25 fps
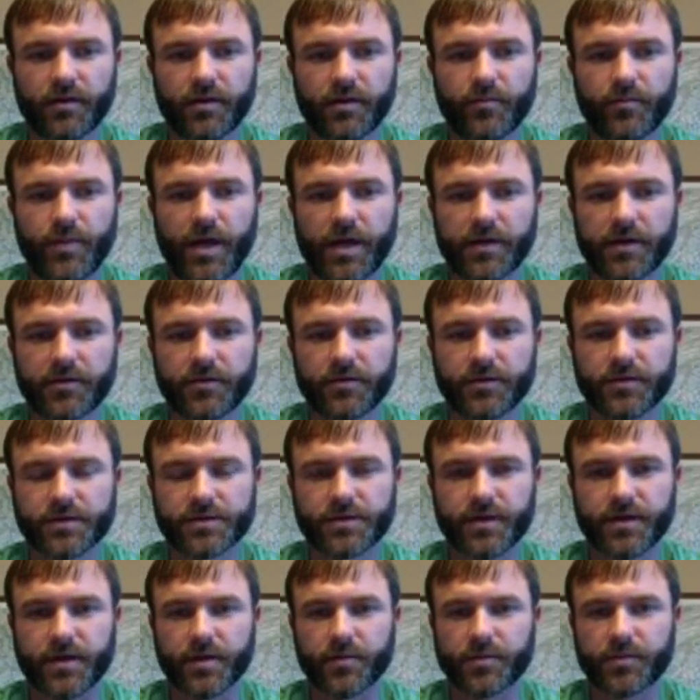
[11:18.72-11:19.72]
Back to the
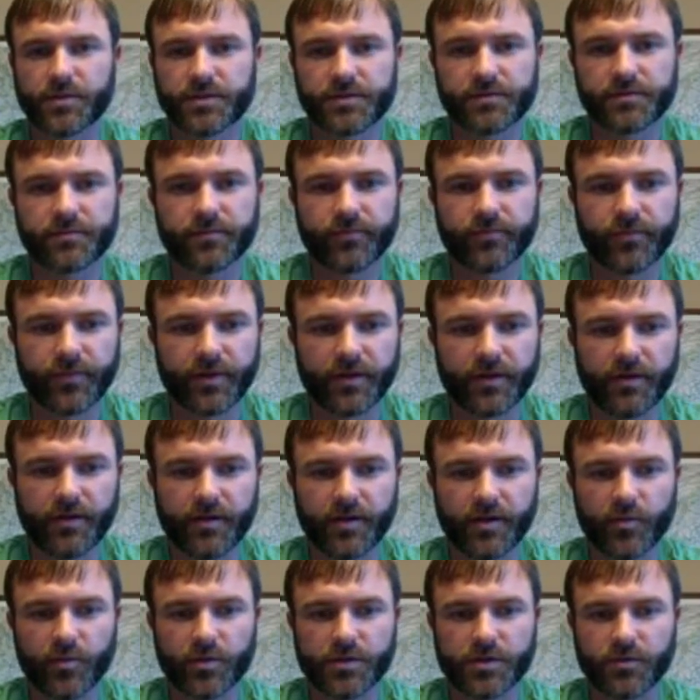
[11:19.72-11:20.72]
steps.
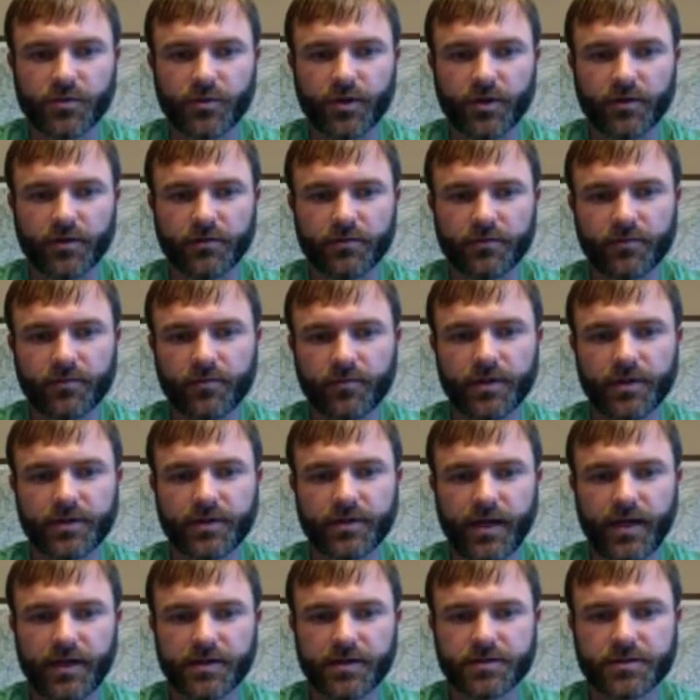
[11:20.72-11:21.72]
Number 12,
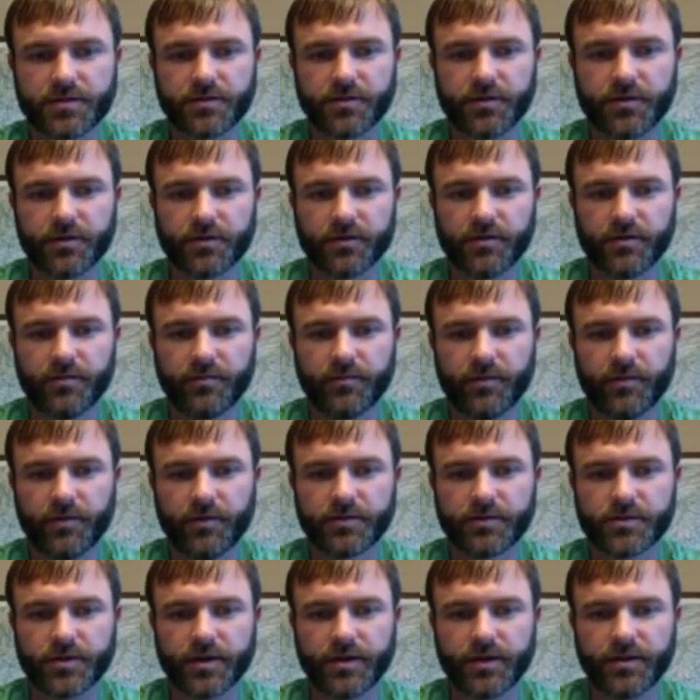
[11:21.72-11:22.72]
attach the urine
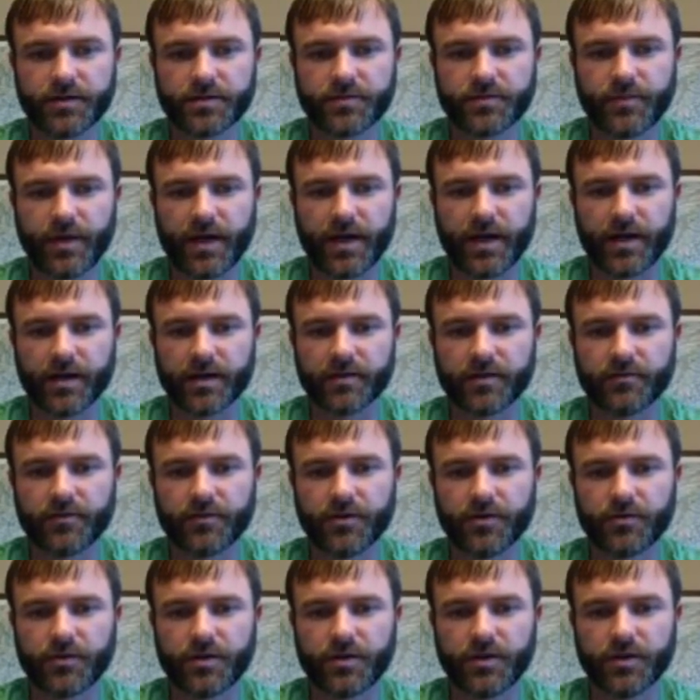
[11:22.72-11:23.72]
drainage bag if
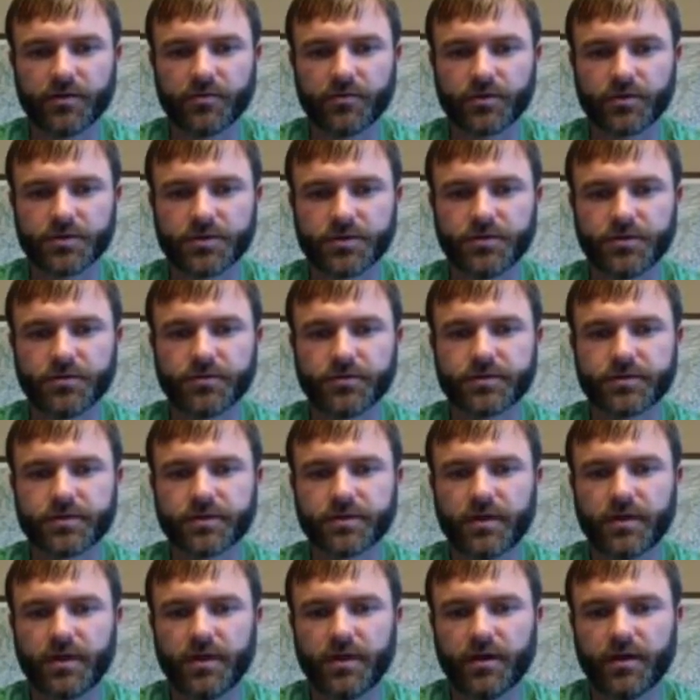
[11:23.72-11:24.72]
no kit was
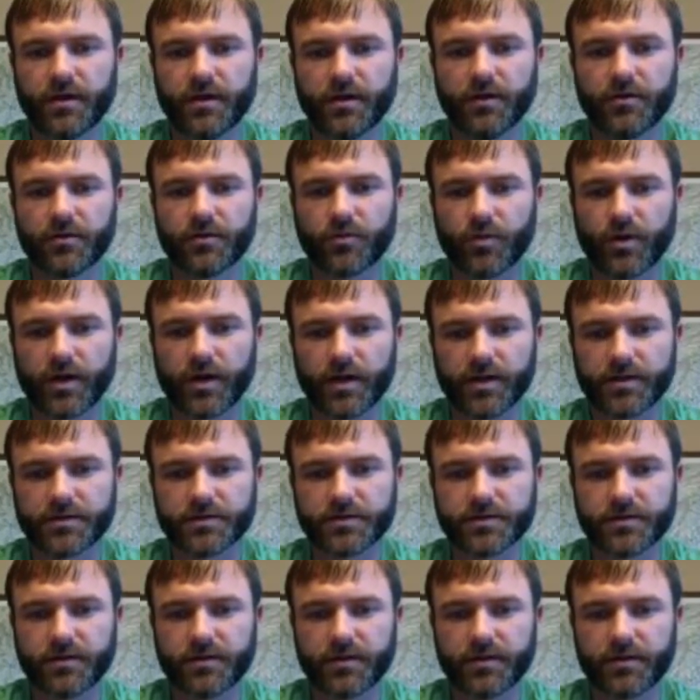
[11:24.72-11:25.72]
used.
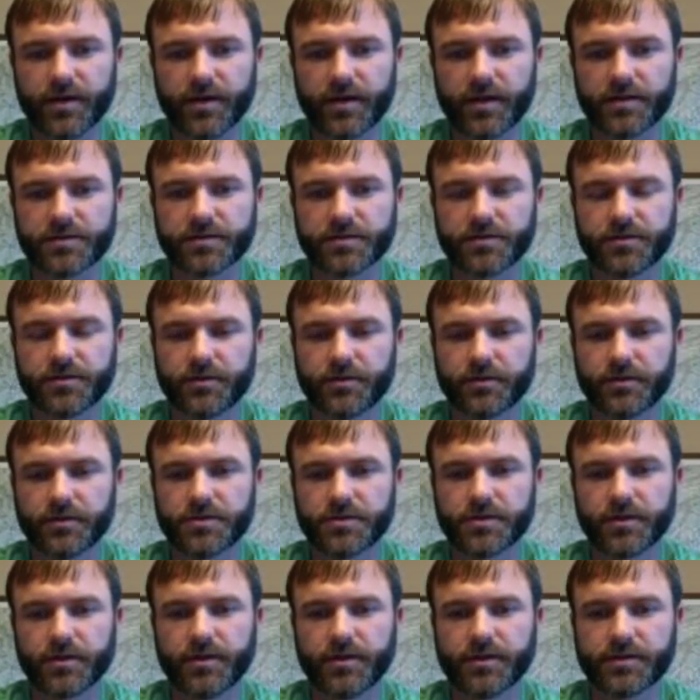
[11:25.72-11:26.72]
Otherwise, attach the urine
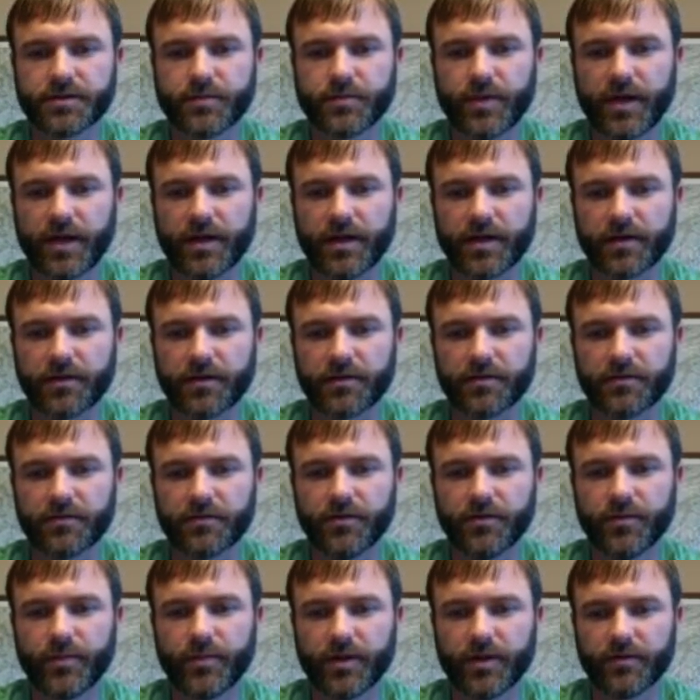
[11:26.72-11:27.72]
drainage bag
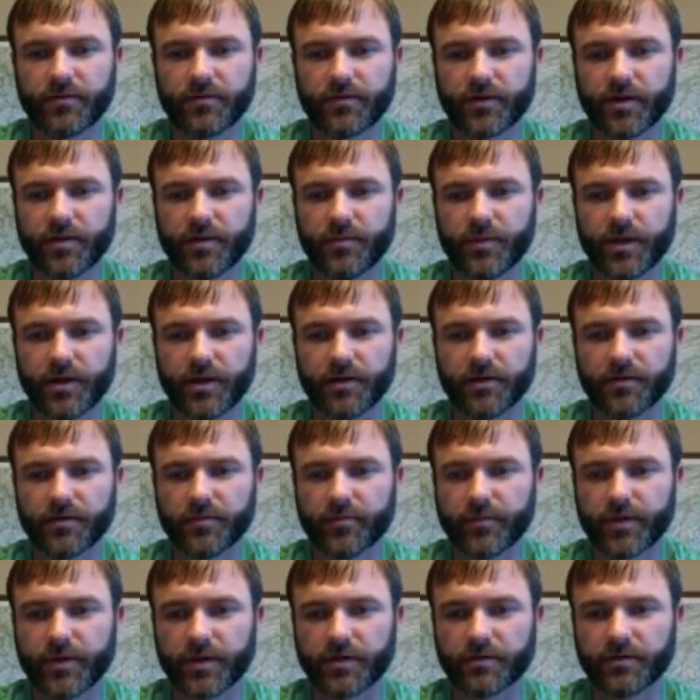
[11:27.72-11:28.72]
to the bed frame now
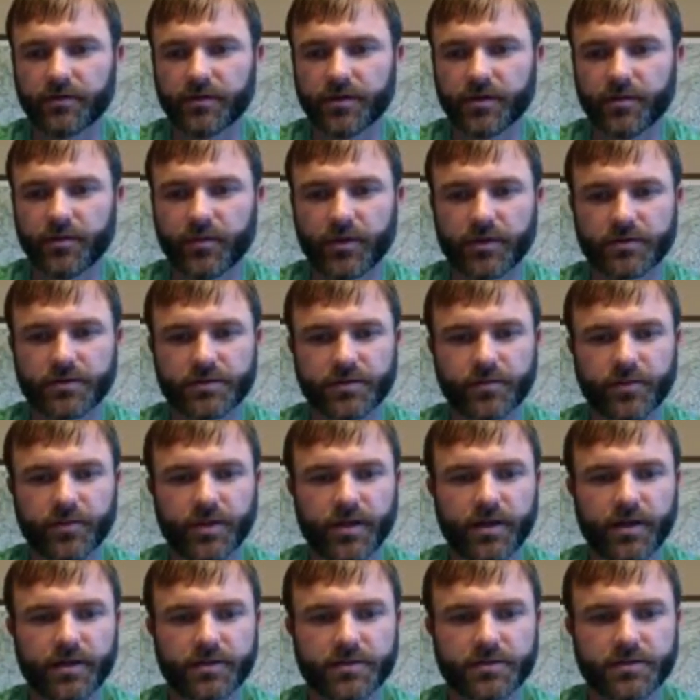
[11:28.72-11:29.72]
and clean up all
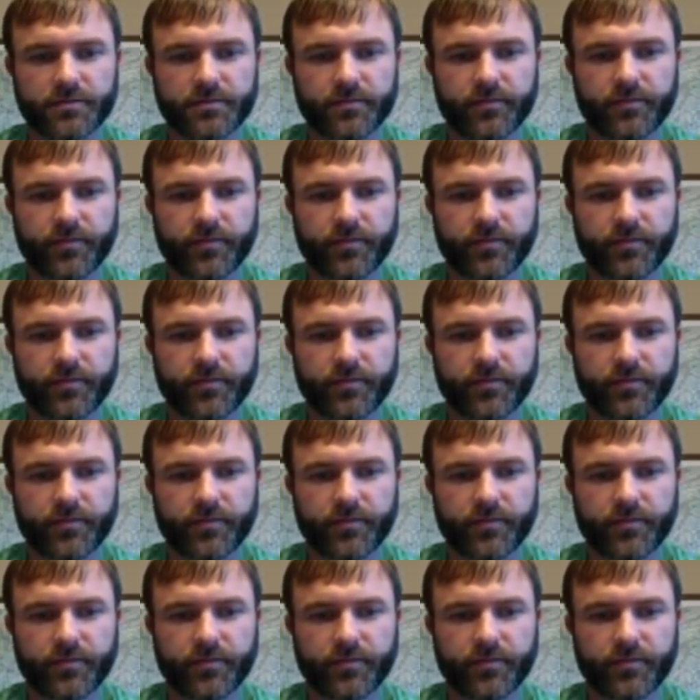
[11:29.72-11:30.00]
supplies.